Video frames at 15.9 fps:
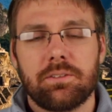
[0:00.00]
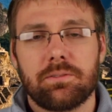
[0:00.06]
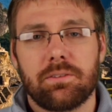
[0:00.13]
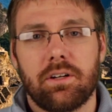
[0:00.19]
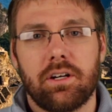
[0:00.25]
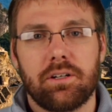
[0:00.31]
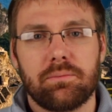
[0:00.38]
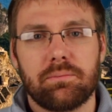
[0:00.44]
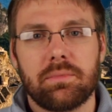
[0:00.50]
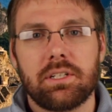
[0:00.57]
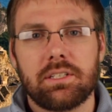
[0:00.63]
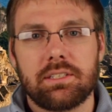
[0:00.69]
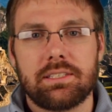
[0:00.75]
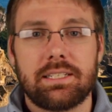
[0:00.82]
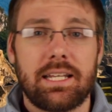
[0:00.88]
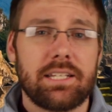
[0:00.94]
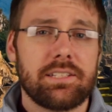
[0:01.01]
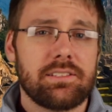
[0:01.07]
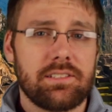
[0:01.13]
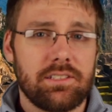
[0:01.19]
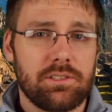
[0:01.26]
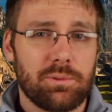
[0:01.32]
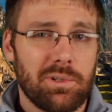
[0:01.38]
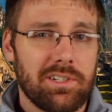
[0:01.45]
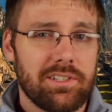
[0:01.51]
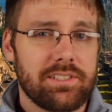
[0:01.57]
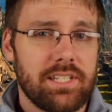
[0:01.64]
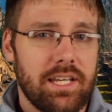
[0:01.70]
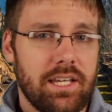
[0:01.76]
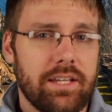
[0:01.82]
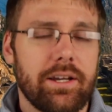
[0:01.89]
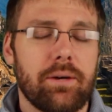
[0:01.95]
from Nancy
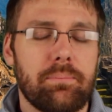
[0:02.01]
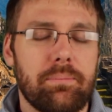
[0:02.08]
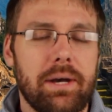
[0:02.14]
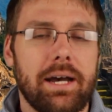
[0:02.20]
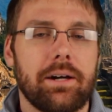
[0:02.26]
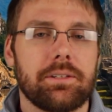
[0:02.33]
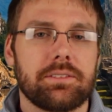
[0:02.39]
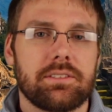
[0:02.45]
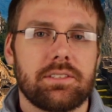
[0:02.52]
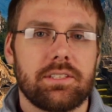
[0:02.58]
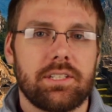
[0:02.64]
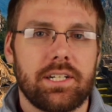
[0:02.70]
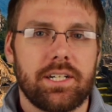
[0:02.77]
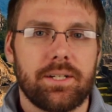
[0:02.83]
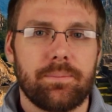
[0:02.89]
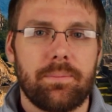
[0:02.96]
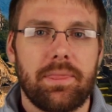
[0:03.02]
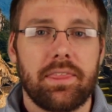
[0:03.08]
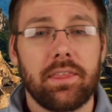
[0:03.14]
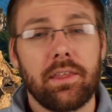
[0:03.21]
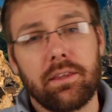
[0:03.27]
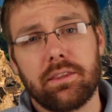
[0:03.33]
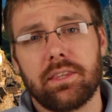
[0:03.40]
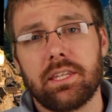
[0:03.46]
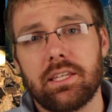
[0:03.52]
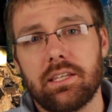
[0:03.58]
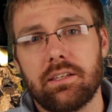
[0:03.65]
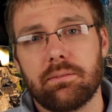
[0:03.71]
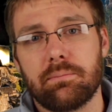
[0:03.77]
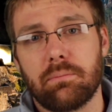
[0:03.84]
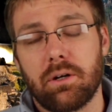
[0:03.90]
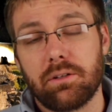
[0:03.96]
Duarte about
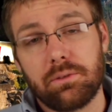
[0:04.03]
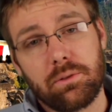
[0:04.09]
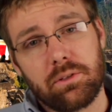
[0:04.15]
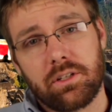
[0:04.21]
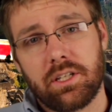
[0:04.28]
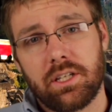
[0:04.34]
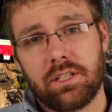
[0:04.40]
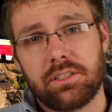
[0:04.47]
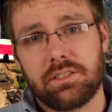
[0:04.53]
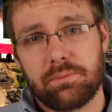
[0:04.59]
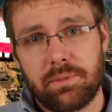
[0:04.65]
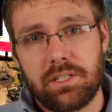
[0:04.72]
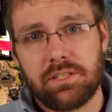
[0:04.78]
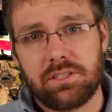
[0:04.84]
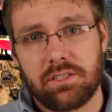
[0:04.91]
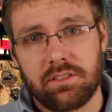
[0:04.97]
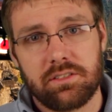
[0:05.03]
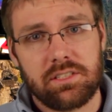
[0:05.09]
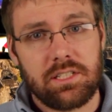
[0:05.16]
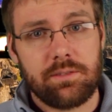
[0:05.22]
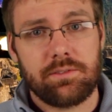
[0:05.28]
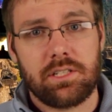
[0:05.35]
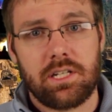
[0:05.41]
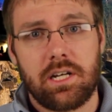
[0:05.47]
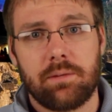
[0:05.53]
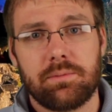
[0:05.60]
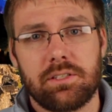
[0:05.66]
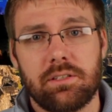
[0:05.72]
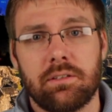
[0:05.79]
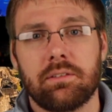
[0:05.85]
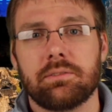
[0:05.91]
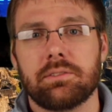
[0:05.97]
the Martin Luther King speech and the Steve
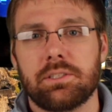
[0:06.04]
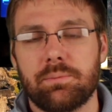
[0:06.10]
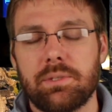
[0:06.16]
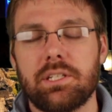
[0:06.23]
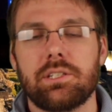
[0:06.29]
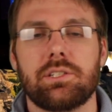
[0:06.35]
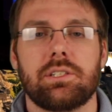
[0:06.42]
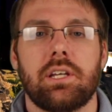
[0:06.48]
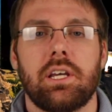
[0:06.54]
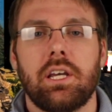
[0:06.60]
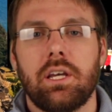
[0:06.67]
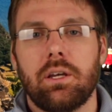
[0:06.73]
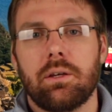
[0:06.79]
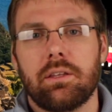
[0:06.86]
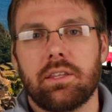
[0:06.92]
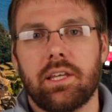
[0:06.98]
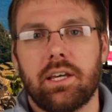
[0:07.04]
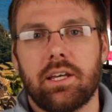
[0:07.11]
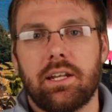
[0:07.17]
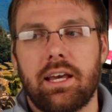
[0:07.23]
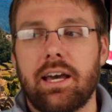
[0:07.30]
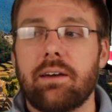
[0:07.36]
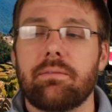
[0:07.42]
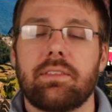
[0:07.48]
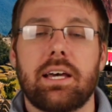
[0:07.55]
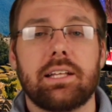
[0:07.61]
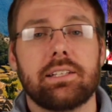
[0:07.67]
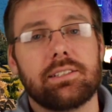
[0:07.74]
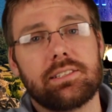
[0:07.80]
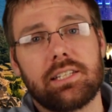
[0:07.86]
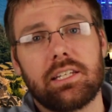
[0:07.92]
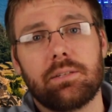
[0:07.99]
Jobs speech, that have
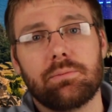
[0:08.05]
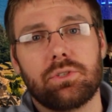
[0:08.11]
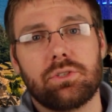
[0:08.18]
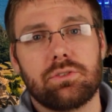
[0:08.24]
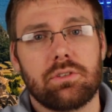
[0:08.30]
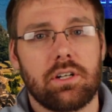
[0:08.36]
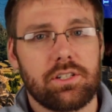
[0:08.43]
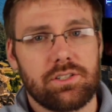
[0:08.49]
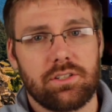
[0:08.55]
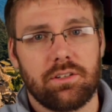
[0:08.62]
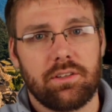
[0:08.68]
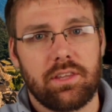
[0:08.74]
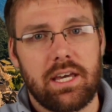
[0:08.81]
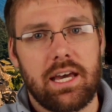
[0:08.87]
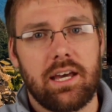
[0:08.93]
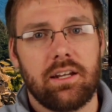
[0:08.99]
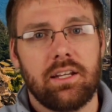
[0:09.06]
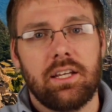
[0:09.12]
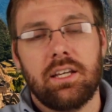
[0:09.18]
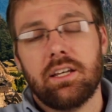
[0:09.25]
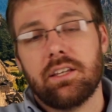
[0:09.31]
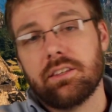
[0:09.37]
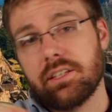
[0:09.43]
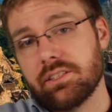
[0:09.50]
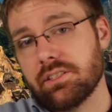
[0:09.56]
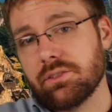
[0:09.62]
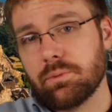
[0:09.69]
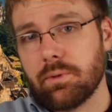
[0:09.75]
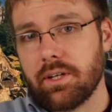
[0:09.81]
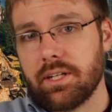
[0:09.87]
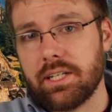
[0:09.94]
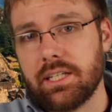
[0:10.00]
that same structure, that this
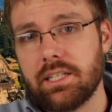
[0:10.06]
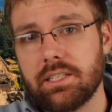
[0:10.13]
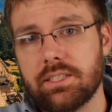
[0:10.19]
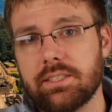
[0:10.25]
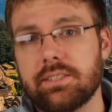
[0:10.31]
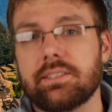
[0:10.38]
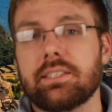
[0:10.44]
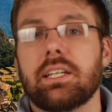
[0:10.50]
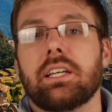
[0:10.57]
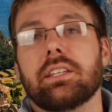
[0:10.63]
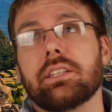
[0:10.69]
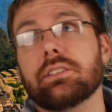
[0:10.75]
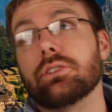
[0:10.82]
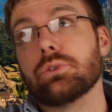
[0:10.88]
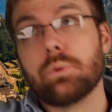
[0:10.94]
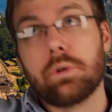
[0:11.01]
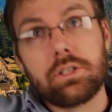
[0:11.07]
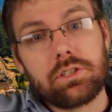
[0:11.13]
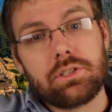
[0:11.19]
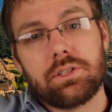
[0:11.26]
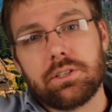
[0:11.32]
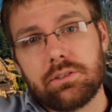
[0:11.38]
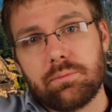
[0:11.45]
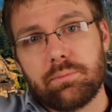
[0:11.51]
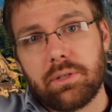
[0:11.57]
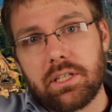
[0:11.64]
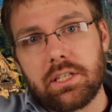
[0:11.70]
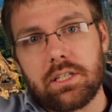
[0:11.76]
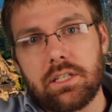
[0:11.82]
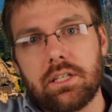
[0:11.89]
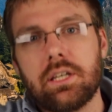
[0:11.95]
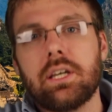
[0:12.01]
is what is, this is what could
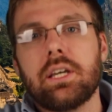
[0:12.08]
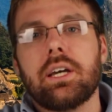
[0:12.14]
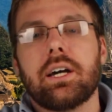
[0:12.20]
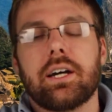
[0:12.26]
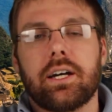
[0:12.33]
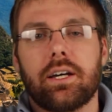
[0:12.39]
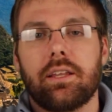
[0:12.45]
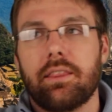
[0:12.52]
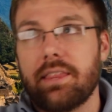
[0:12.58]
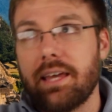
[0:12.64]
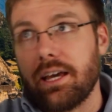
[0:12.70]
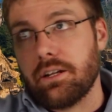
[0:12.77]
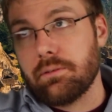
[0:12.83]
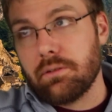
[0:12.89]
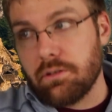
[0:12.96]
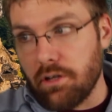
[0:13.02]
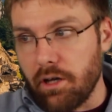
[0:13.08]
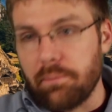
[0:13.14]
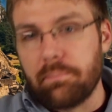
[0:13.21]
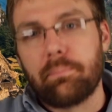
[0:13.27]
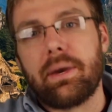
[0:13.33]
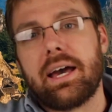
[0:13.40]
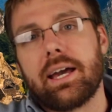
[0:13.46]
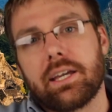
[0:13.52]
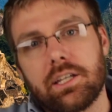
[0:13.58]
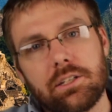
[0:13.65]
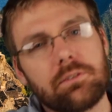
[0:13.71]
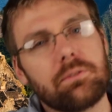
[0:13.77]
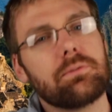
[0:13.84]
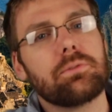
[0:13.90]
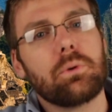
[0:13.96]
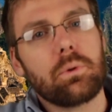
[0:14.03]
be, that back
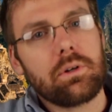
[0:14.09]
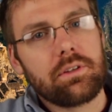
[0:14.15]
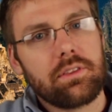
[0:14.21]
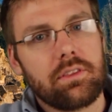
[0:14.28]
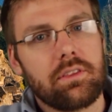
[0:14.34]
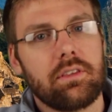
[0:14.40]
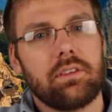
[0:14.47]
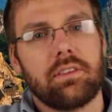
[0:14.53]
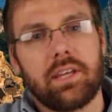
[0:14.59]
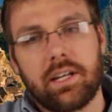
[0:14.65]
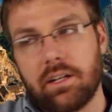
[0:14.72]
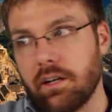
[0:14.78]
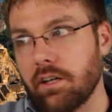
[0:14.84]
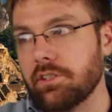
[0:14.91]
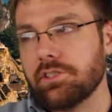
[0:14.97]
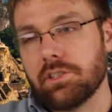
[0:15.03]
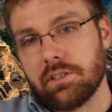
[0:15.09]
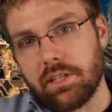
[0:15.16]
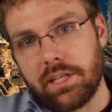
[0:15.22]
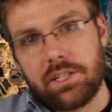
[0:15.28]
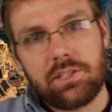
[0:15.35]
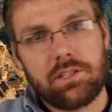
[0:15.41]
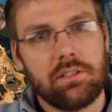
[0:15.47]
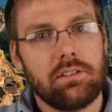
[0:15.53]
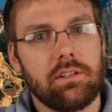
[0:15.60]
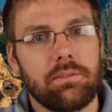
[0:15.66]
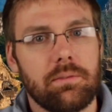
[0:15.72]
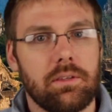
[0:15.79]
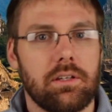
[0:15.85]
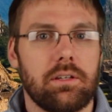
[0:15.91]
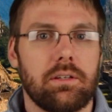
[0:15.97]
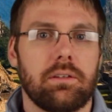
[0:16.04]
and forth, that undulation
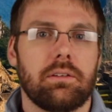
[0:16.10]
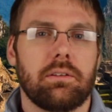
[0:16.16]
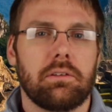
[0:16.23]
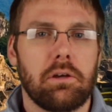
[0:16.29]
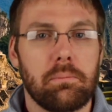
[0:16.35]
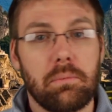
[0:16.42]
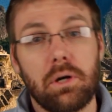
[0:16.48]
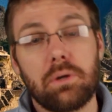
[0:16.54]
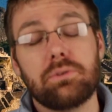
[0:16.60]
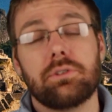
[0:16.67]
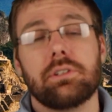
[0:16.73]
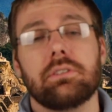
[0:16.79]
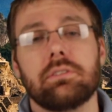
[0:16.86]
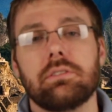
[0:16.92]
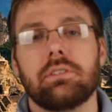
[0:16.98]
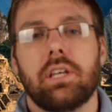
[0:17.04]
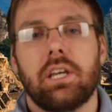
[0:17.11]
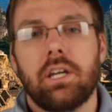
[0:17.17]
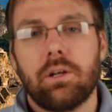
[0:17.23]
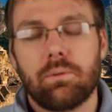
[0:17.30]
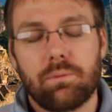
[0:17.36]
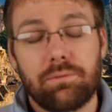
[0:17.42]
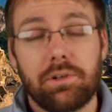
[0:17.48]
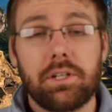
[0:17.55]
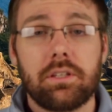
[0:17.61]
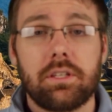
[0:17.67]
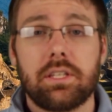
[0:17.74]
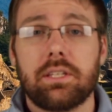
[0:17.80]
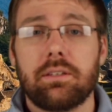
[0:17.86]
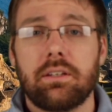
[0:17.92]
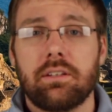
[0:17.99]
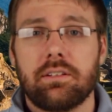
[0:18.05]
of the emotions
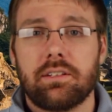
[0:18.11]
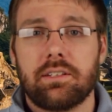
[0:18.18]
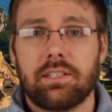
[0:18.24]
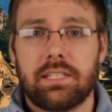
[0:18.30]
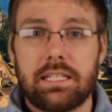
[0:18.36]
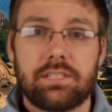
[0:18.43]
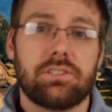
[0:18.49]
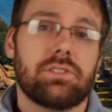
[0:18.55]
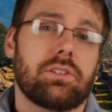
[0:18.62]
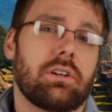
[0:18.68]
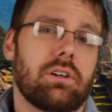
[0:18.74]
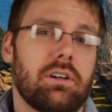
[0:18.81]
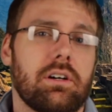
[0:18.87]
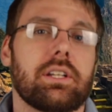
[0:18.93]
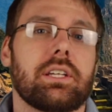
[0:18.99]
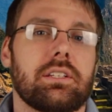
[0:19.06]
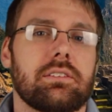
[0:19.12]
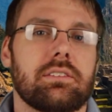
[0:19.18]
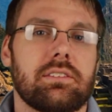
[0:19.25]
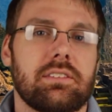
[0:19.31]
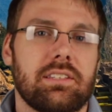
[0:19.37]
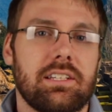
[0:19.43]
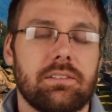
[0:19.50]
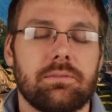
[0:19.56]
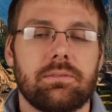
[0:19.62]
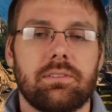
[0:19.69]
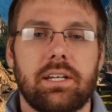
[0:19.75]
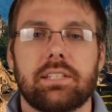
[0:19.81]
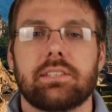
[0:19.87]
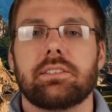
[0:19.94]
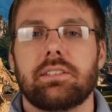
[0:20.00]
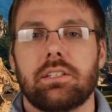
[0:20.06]
really gets your audience
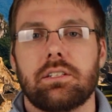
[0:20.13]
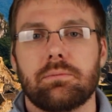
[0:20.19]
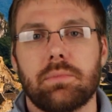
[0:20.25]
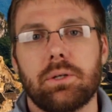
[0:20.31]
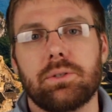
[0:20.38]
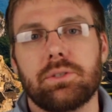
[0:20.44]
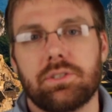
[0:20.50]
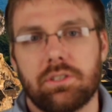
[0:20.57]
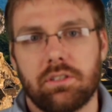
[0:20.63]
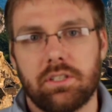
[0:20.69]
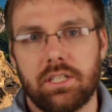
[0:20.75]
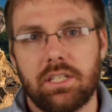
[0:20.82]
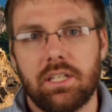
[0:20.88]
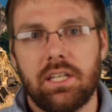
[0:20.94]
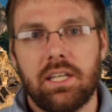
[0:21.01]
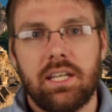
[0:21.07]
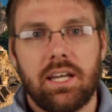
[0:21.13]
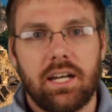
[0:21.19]
invested emotionally.